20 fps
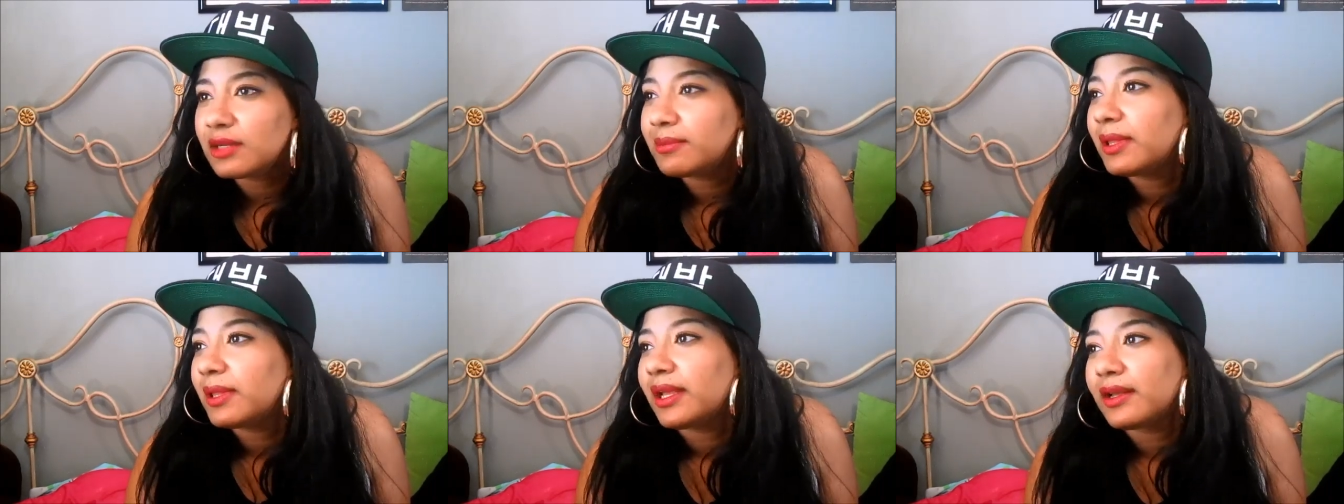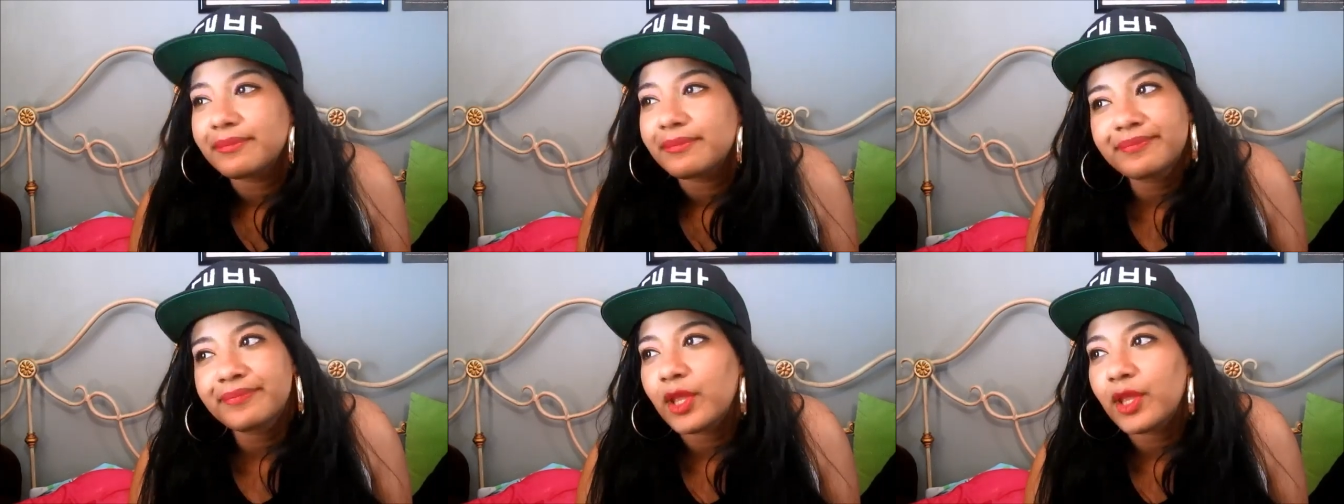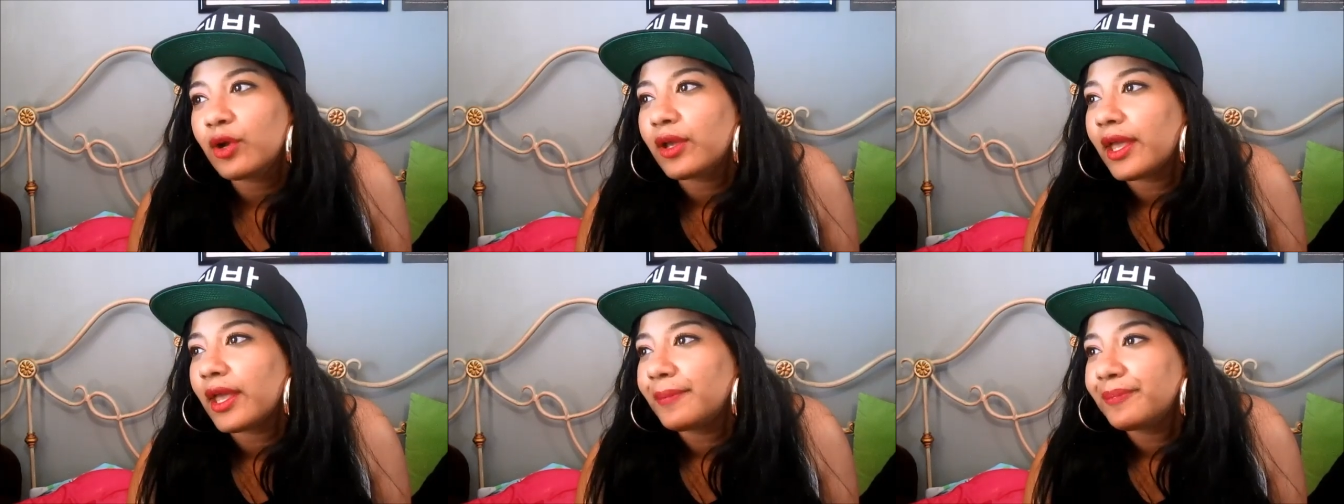I'm like,
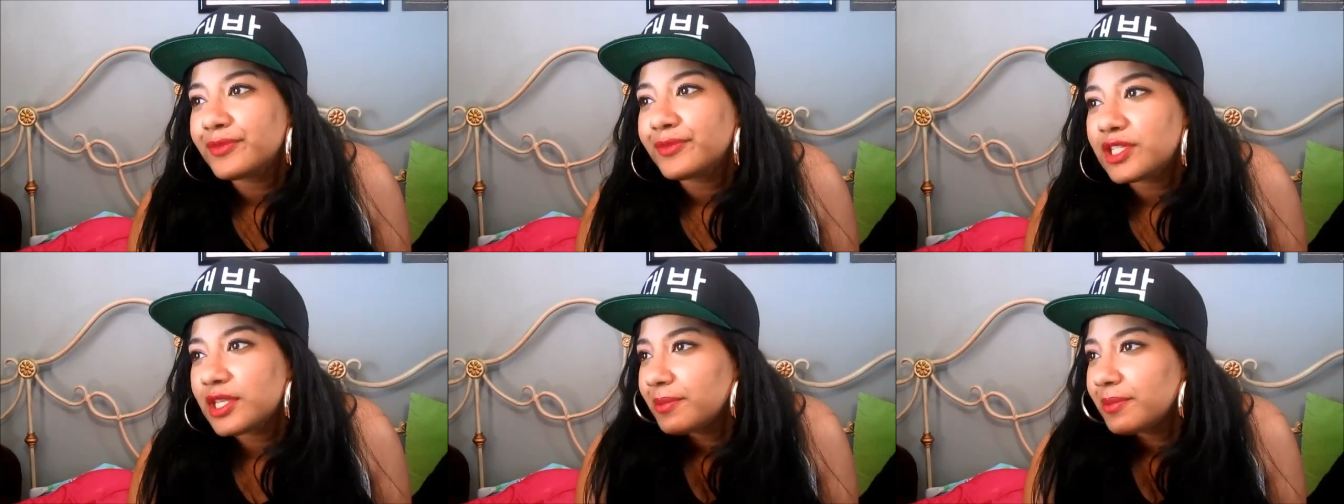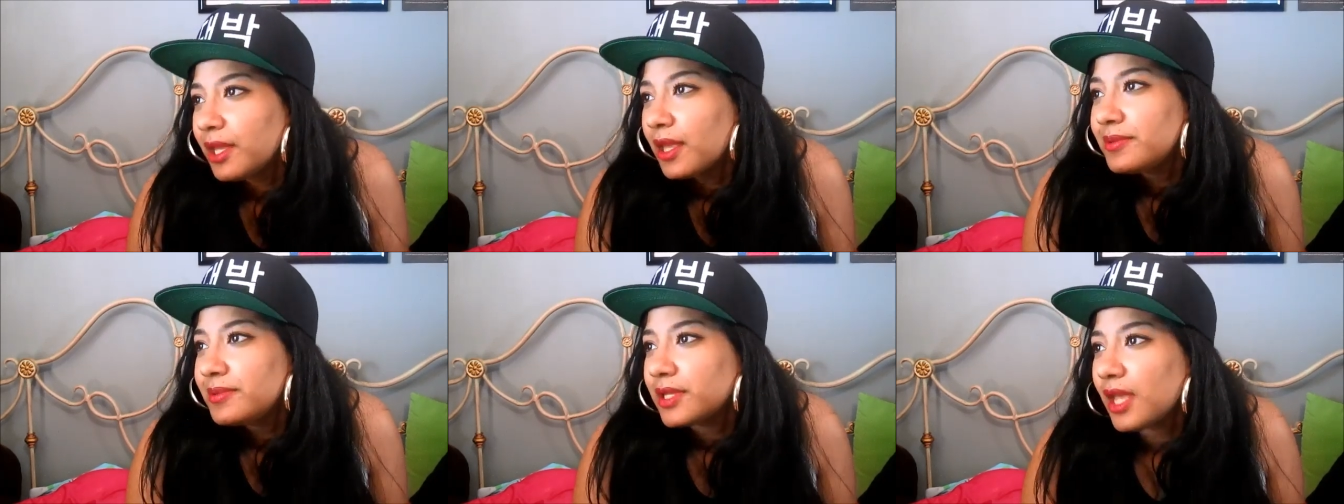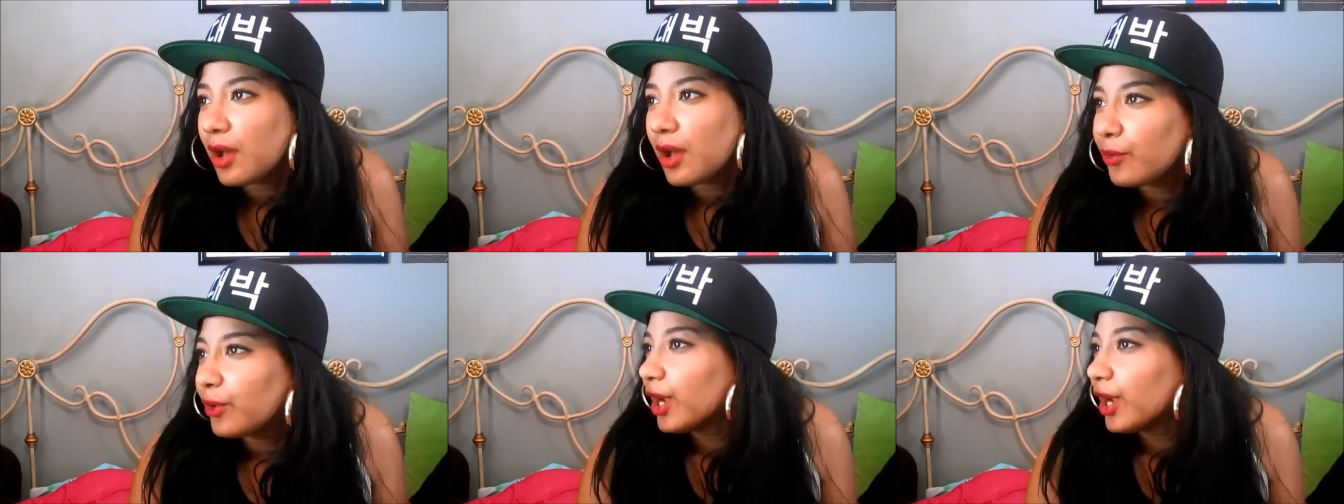okay, some gaps
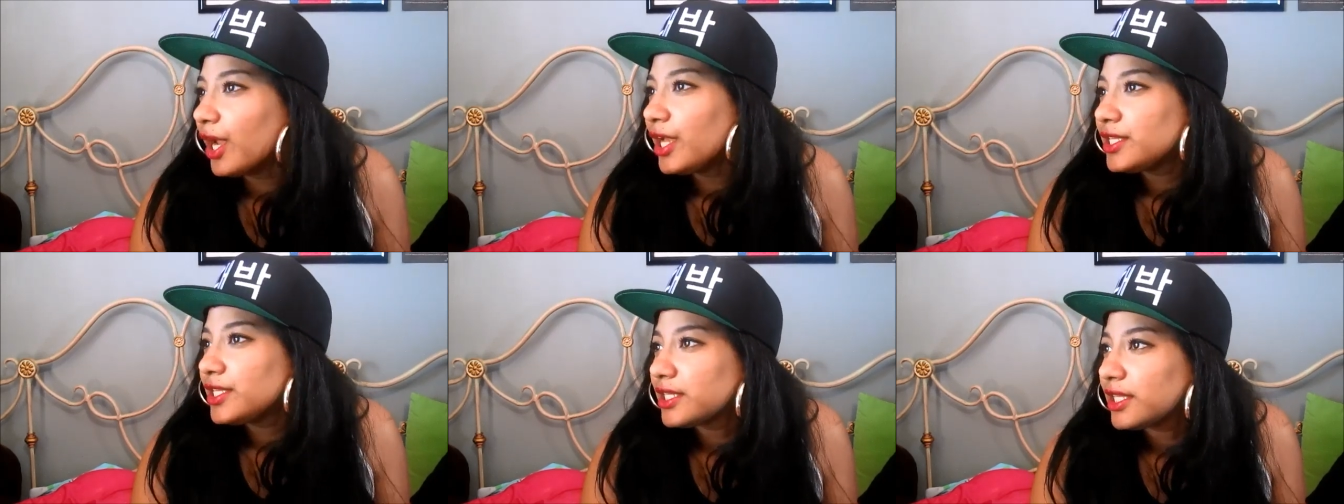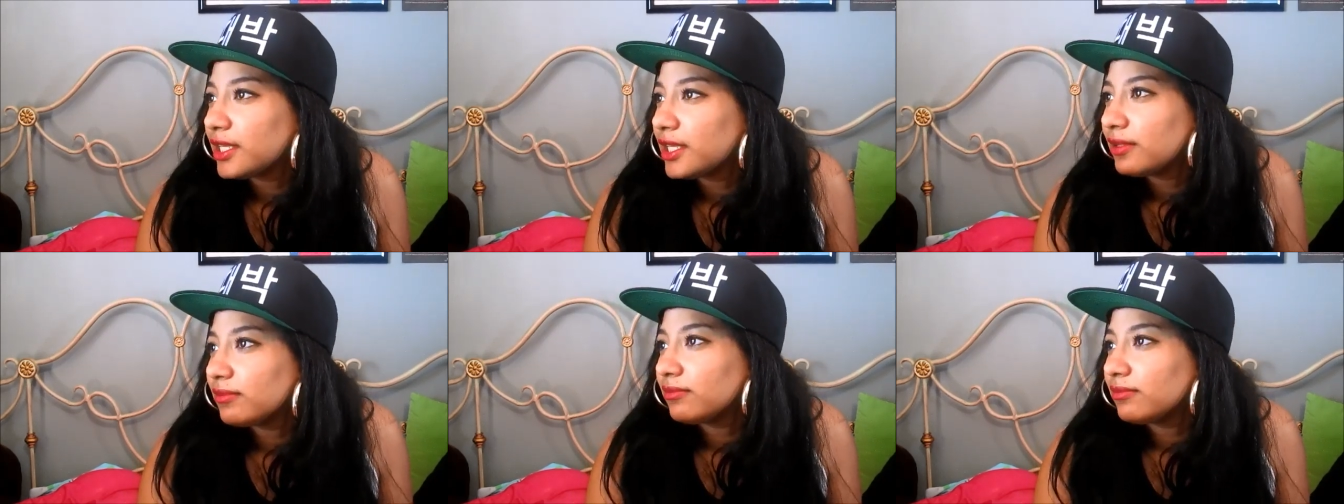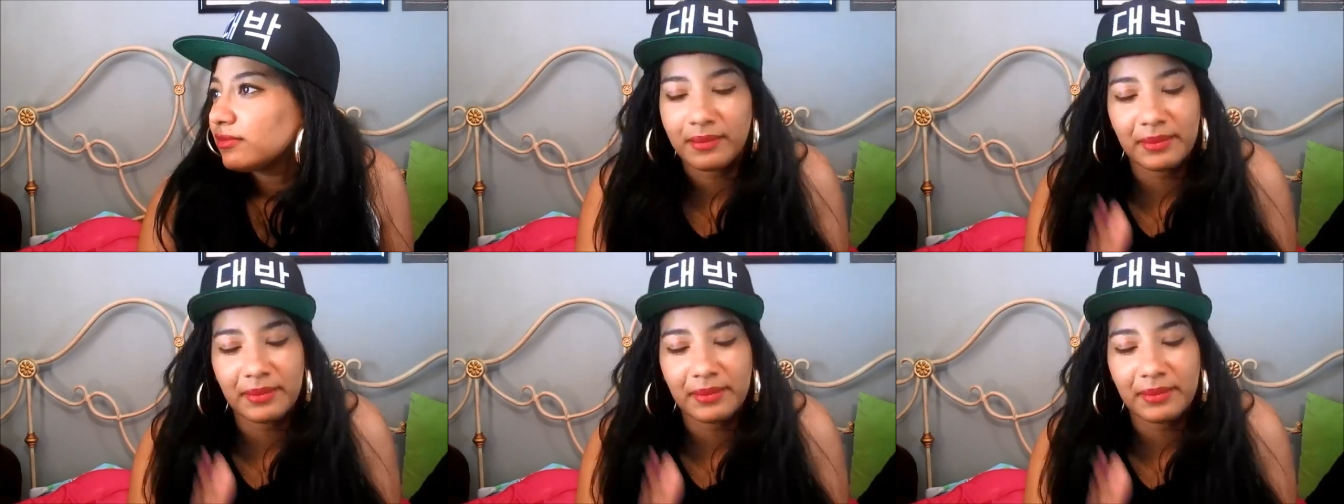out. Where is it?